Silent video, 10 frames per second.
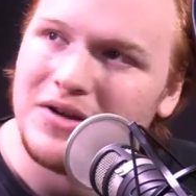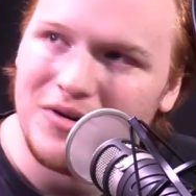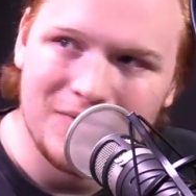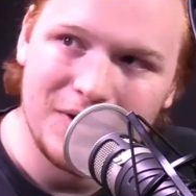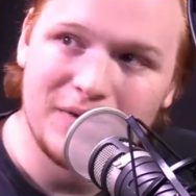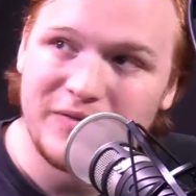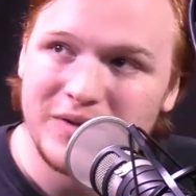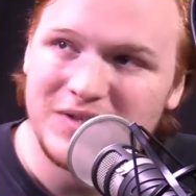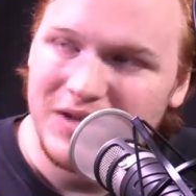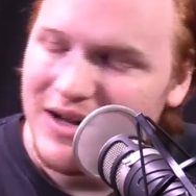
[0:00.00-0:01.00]
You know, when they were
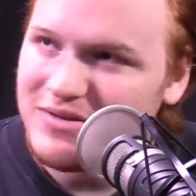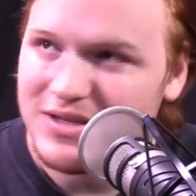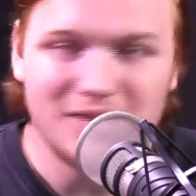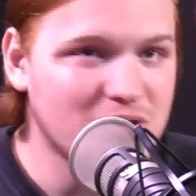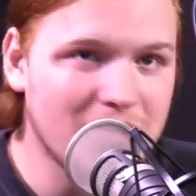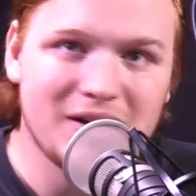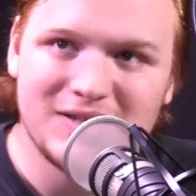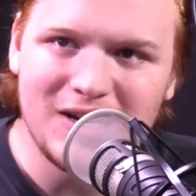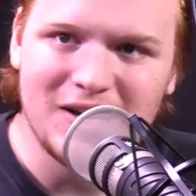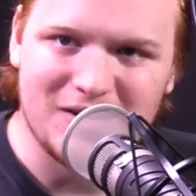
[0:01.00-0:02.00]
first announced, I was quite
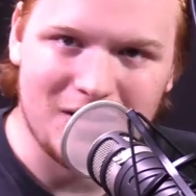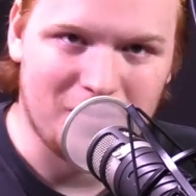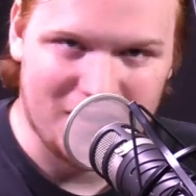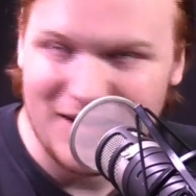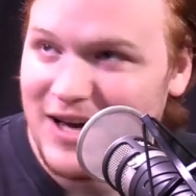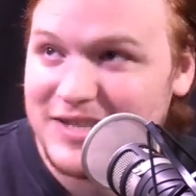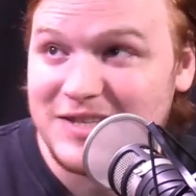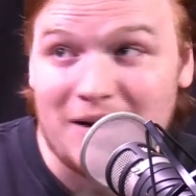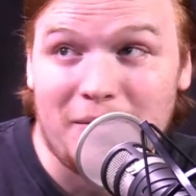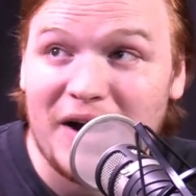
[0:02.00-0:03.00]
excited. I'm like, yeah, it's
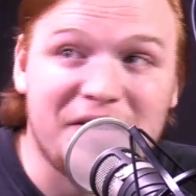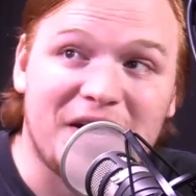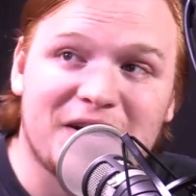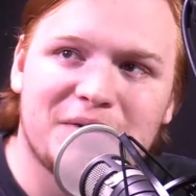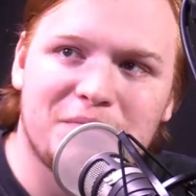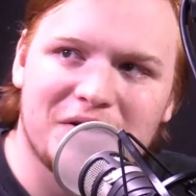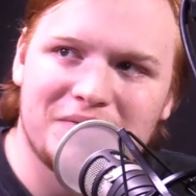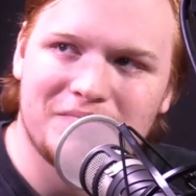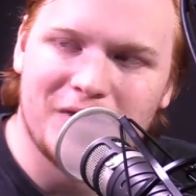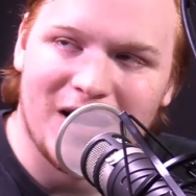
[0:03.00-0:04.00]
not my deck,
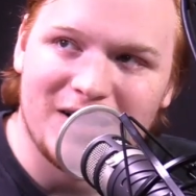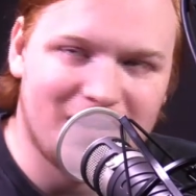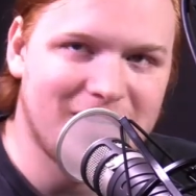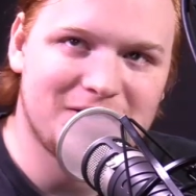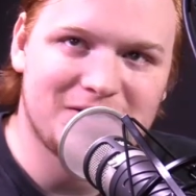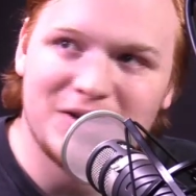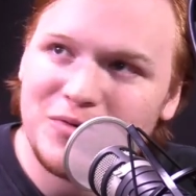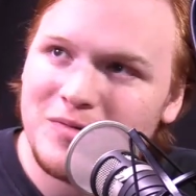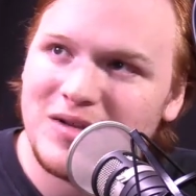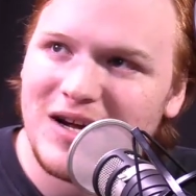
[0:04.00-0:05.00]
but I like to see
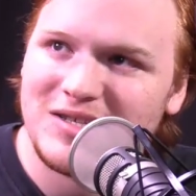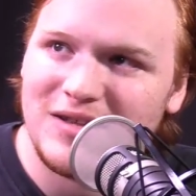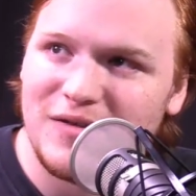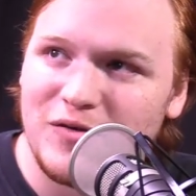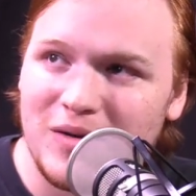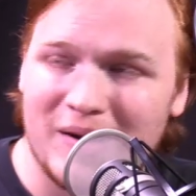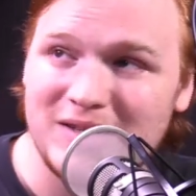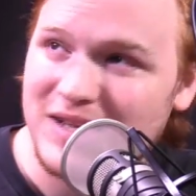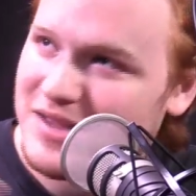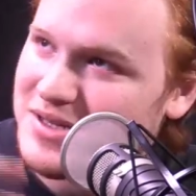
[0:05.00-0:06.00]
cool decks in the format.
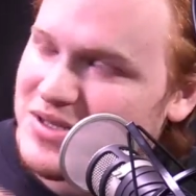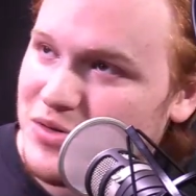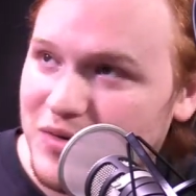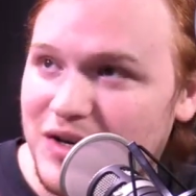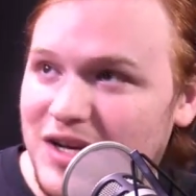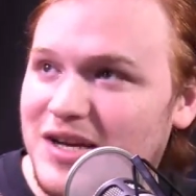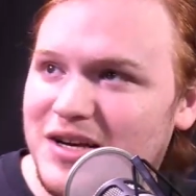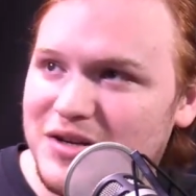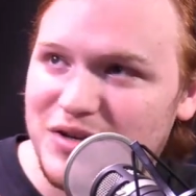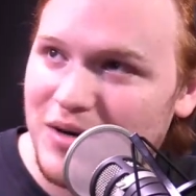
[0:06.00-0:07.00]
It's got this
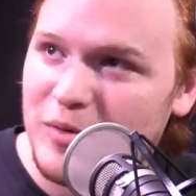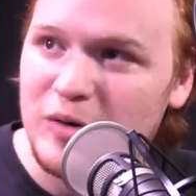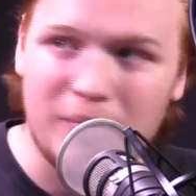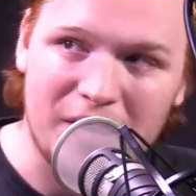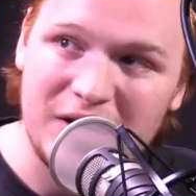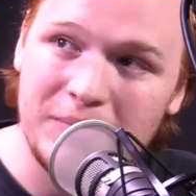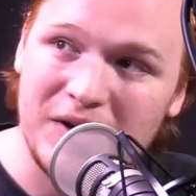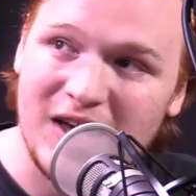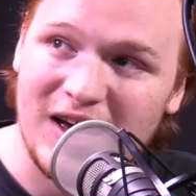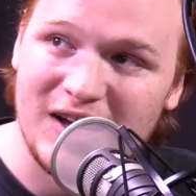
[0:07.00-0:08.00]
unique double buddy
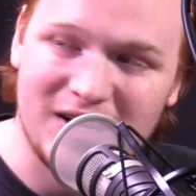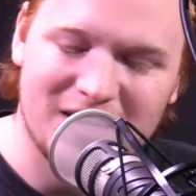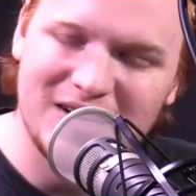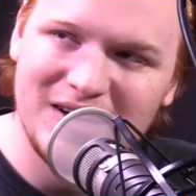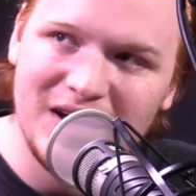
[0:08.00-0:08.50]
mechanic.